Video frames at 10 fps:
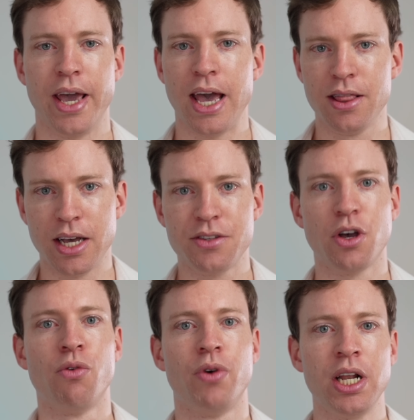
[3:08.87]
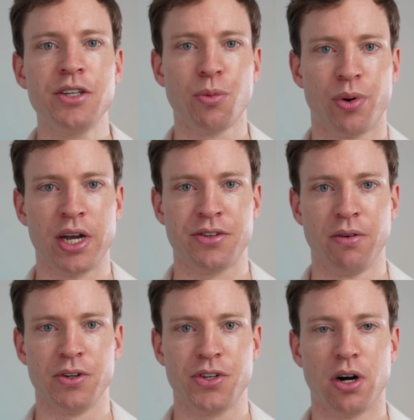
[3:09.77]
And that's a really surprising
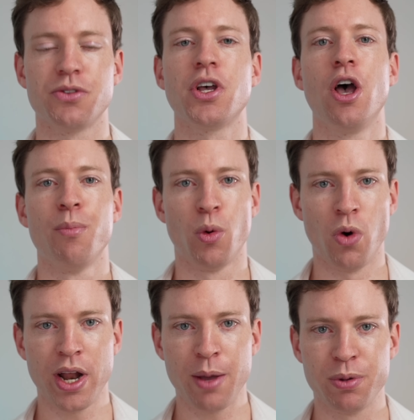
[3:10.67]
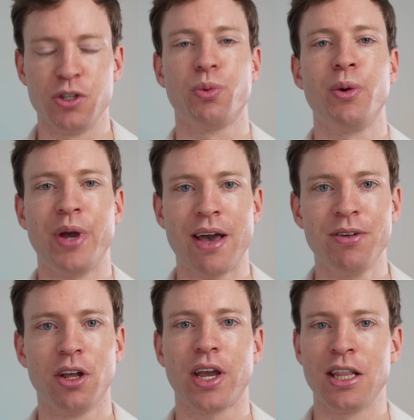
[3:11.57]
result. But what happens when we have a
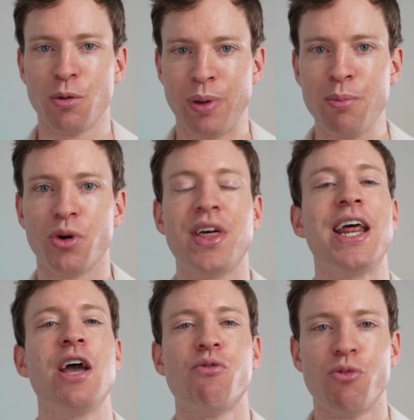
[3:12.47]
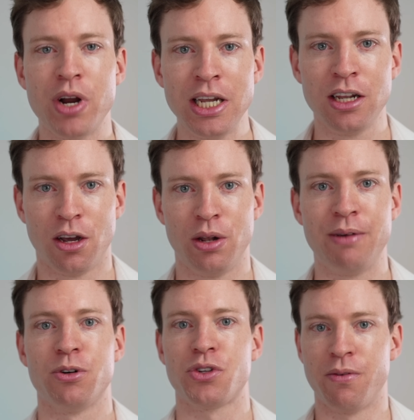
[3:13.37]
look at the people that had really low
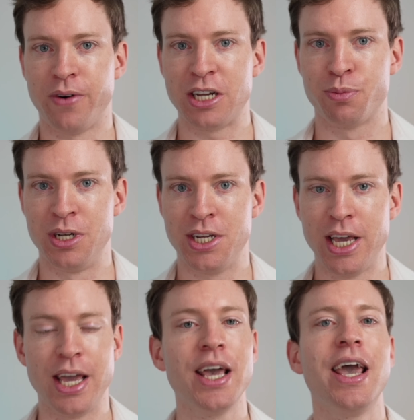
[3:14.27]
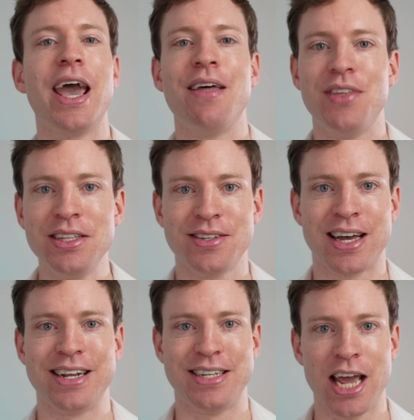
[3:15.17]
levels of vitamin D and and then
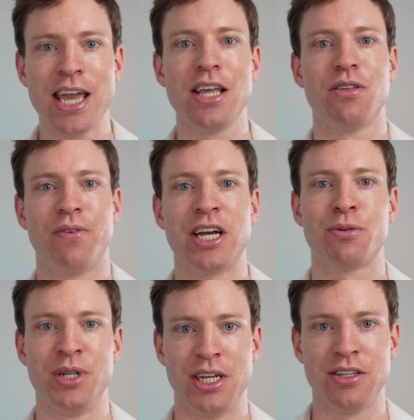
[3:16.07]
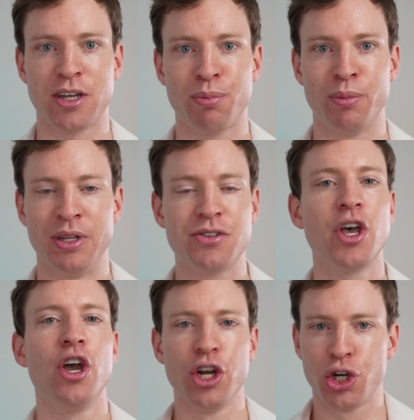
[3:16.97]
started taking the vitamin D supplements,
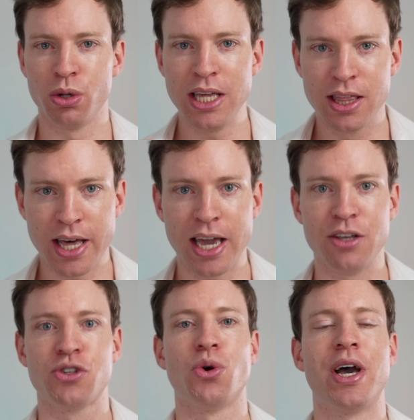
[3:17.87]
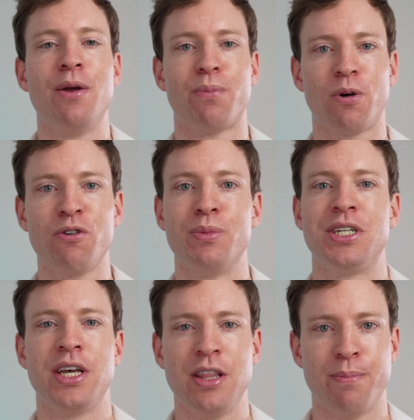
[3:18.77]
surely they saw an improvement
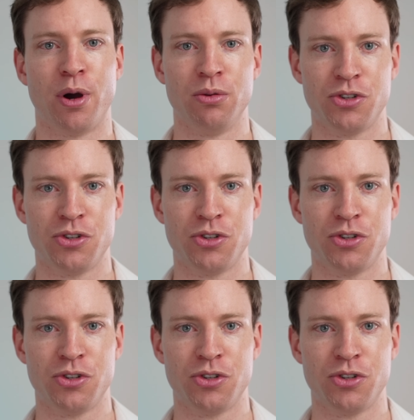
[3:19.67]
in their bone